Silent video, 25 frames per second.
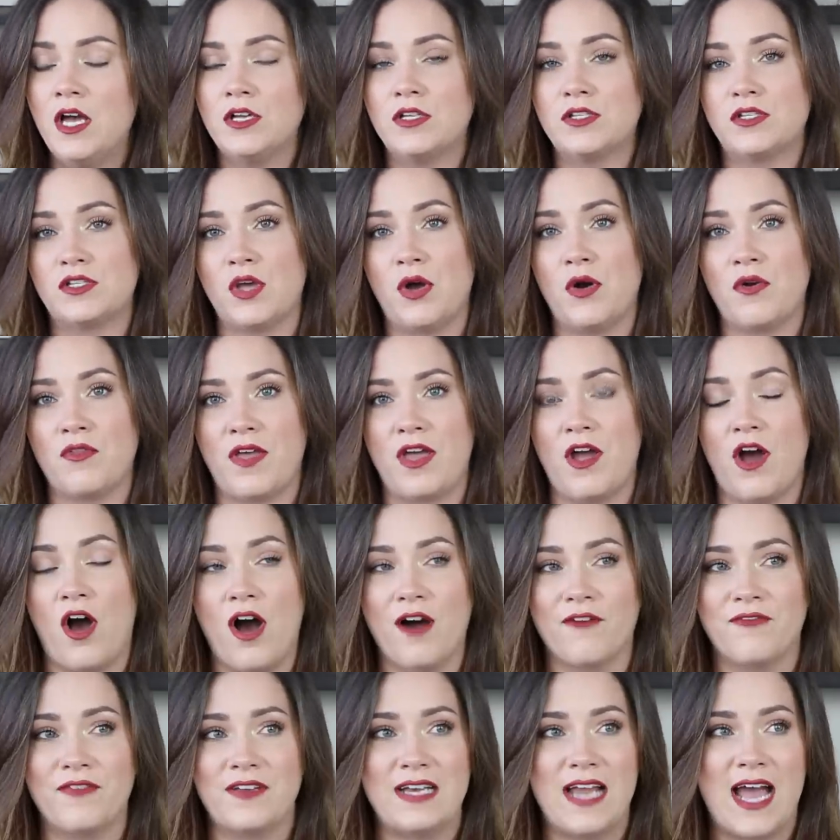So they
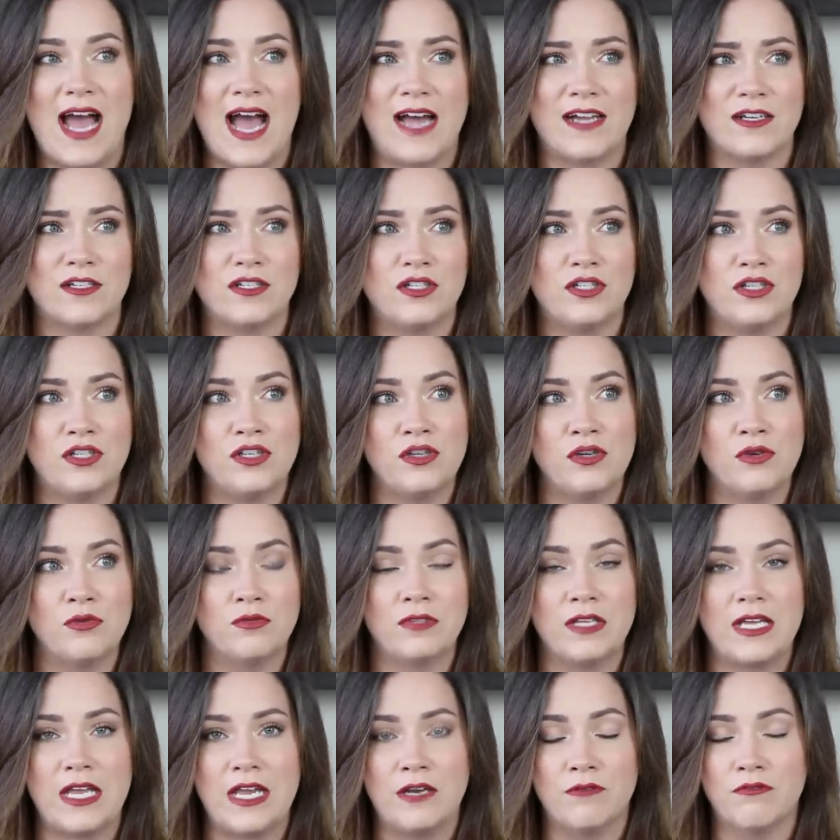often had to
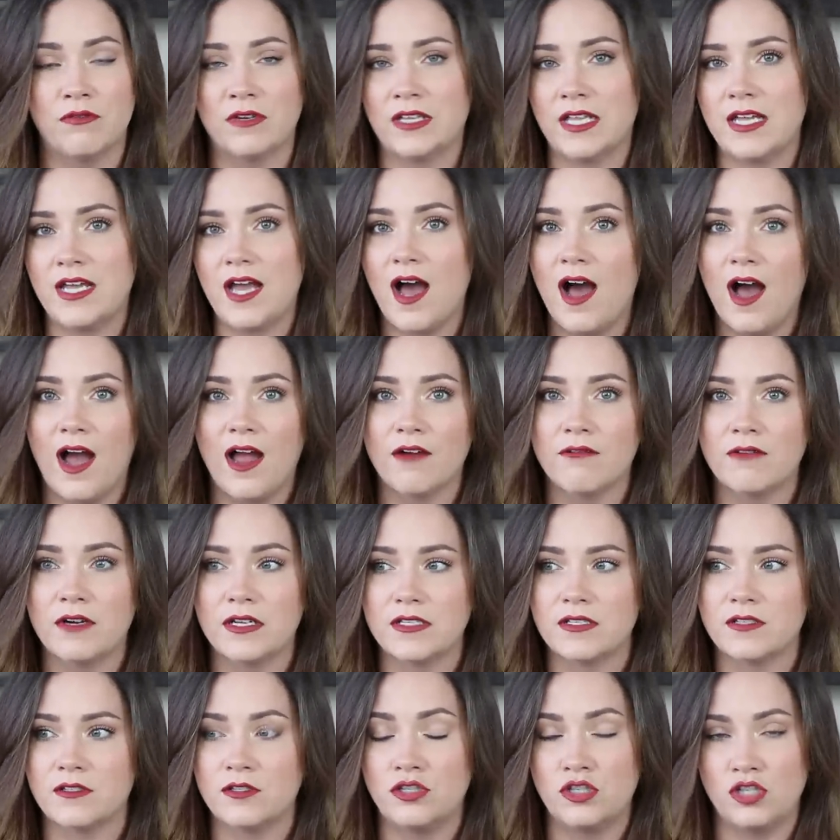lead really high
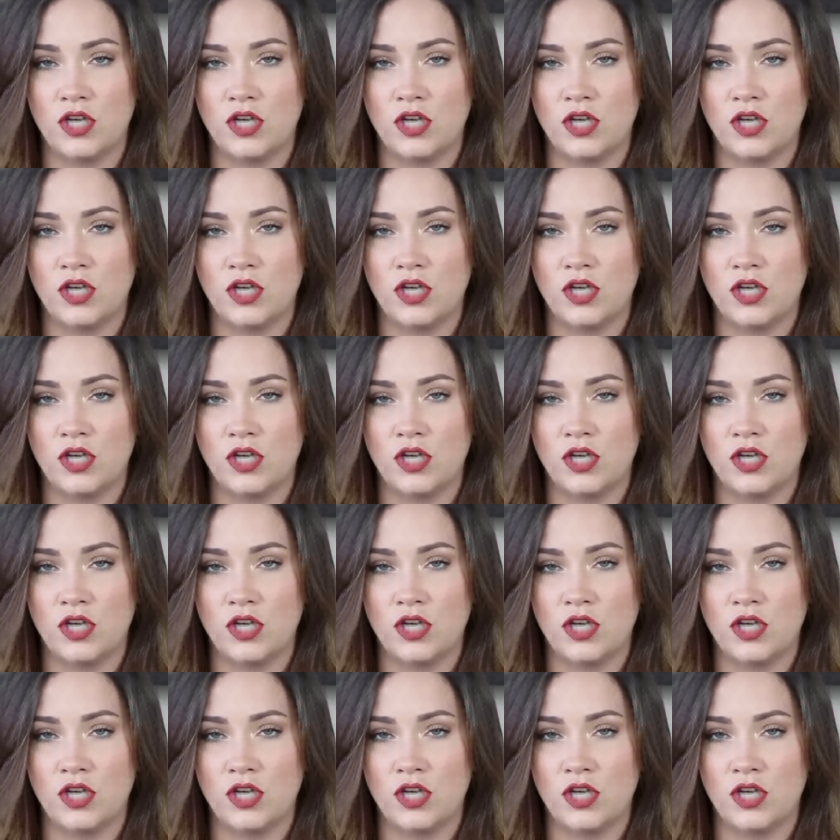risk